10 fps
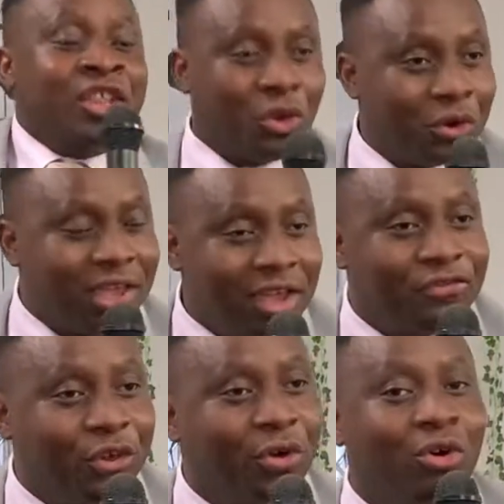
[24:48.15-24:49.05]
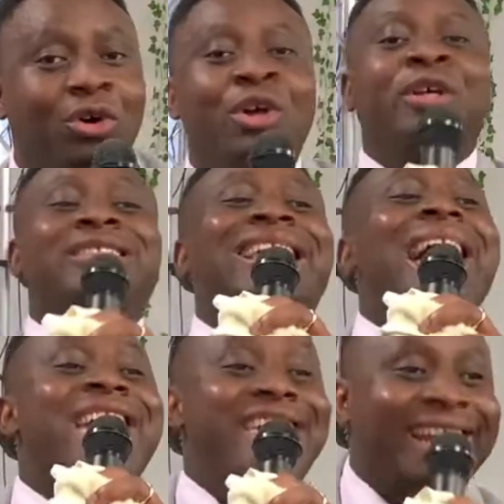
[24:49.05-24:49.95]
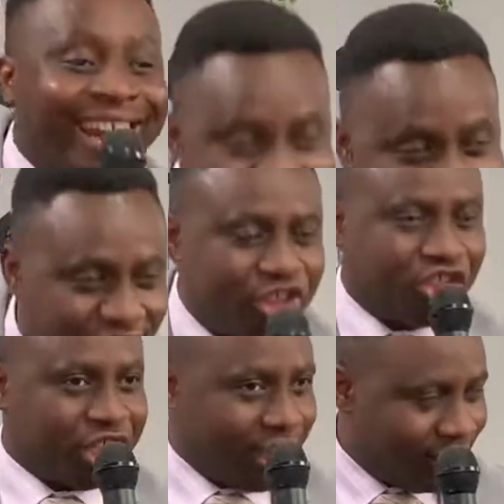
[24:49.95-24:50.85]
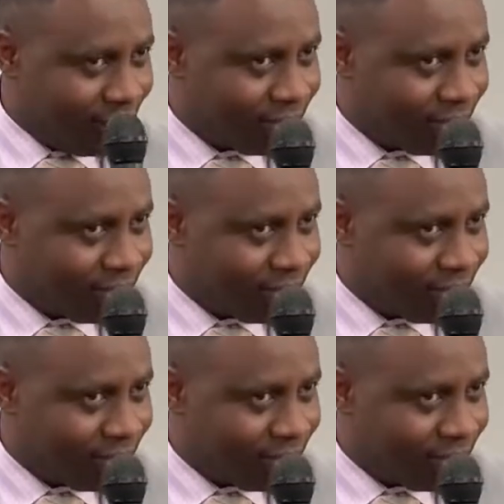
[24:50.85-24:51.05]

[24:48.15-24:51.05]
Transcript: to give you direction.